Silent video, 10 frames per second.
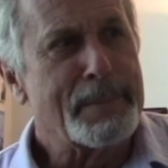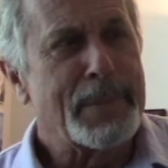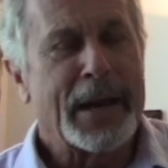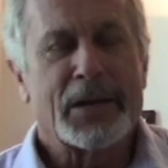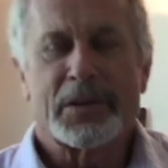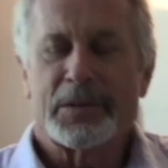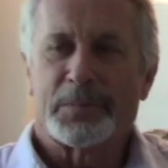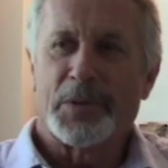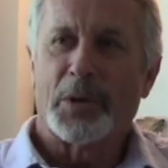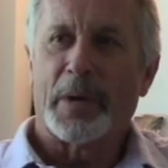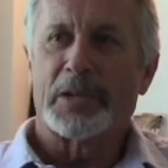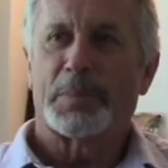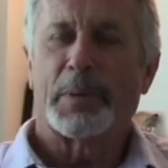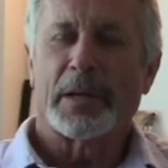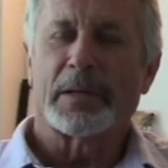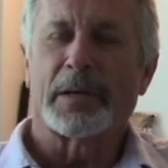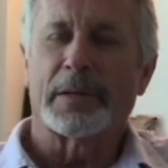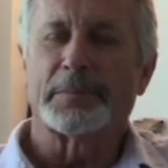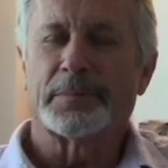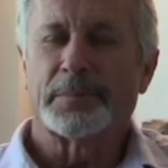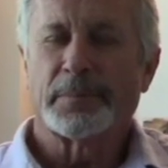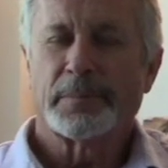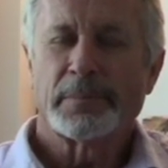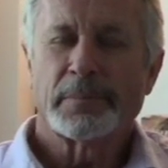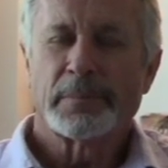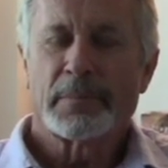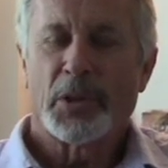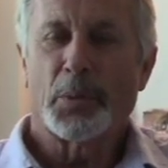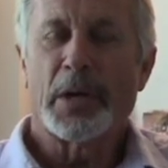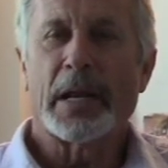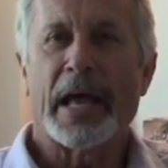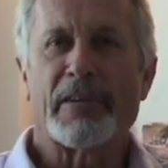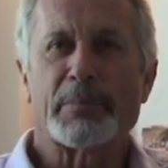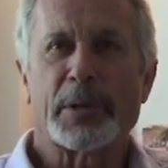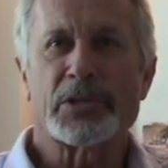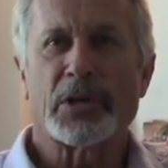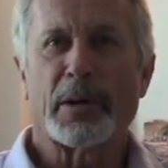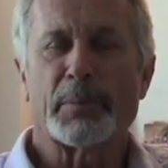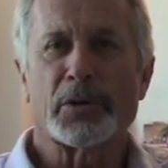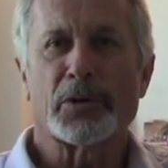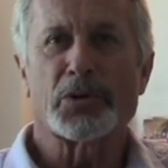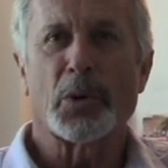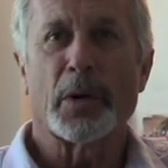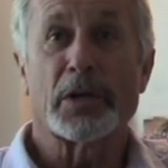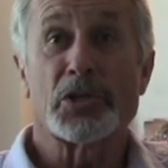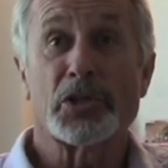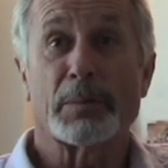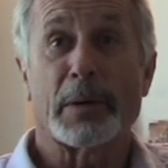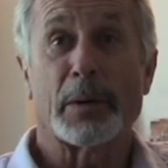but, you know, I spent 3.5 months a couple of years ago on a ship.